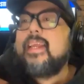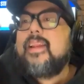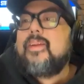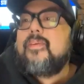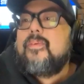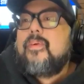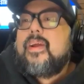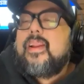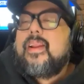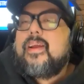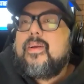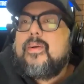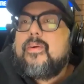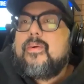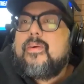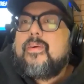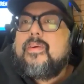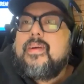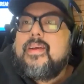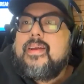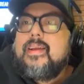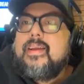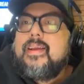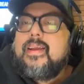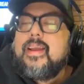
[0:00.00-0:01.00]
didn't want to go
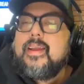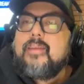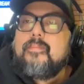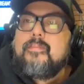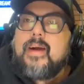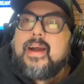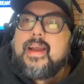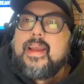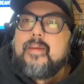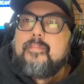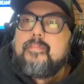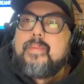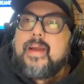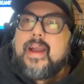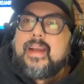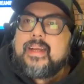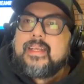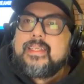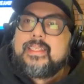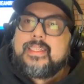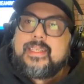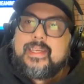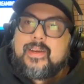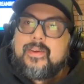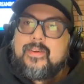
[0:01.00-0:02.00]
and buy a pack
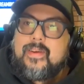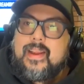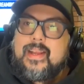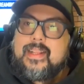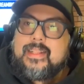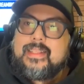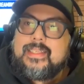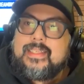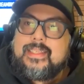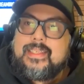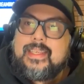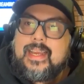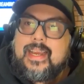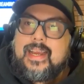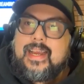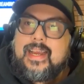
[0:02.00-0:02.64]
of cigarettes.